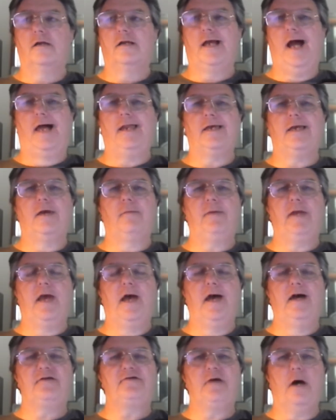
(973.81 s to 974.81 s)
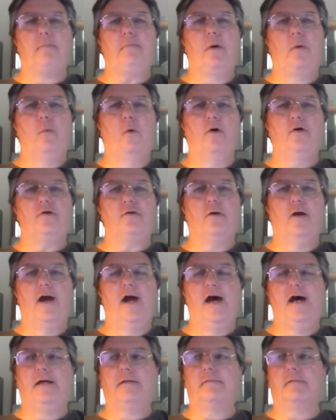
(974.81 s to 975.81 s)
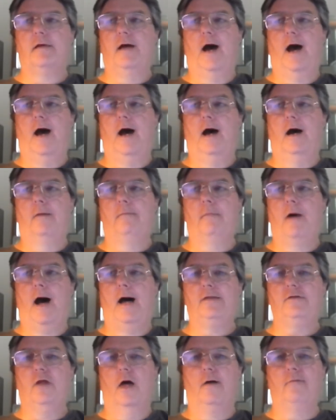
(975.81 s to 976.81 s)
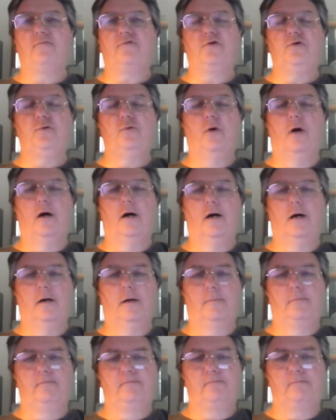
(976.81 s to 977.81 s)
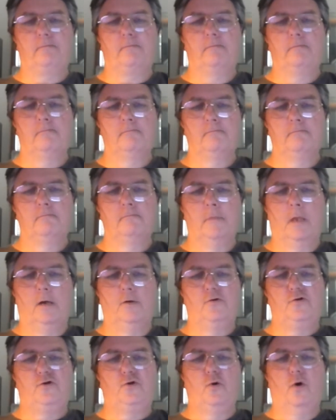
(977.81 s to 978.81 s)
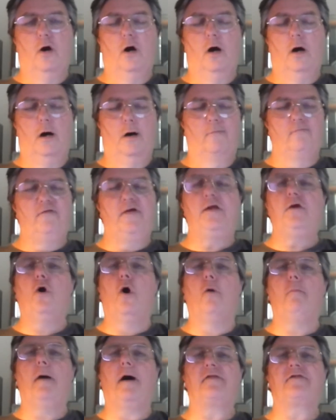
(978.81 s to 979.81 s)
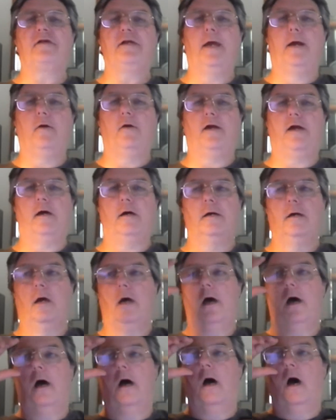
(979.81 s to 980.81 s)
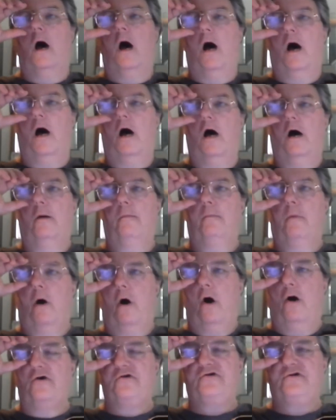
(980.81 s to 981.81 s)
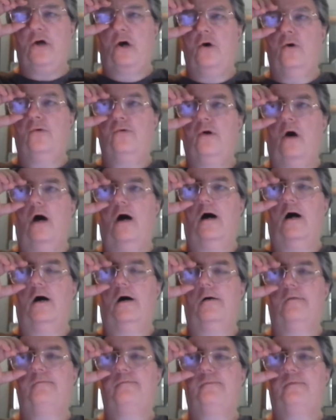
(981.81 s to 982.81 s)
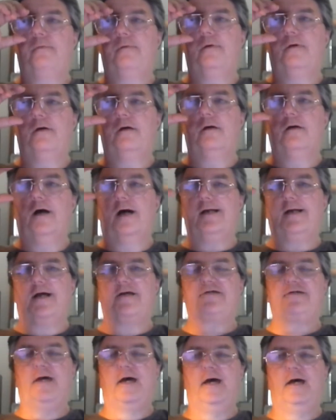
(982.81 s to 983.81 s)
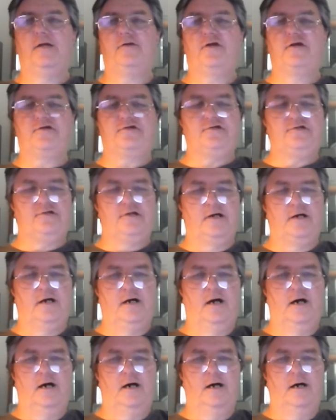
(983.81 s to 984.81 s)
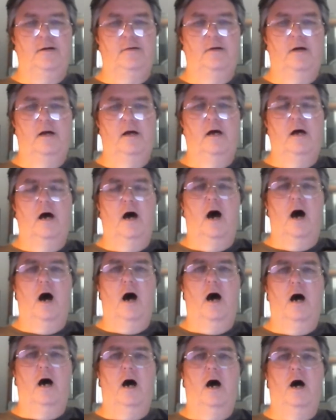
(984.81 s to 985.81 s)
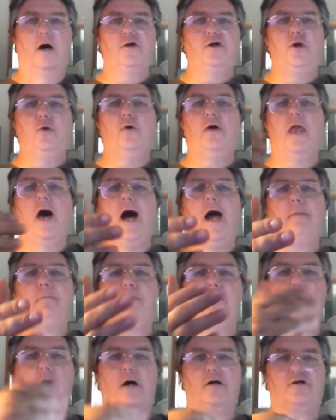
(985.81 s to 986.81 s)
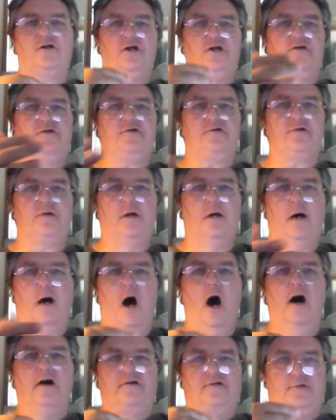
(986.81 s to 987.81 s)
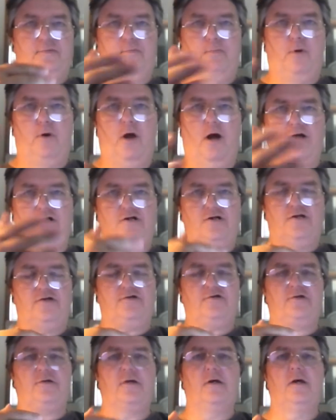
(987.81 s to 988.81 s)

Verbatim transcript: kind of give me a heads up on where they're at. Um, I'd love to uh, do a, a video about the area. Um, also, uh, like I said, this is a, a, a U N I Productions, us Productions,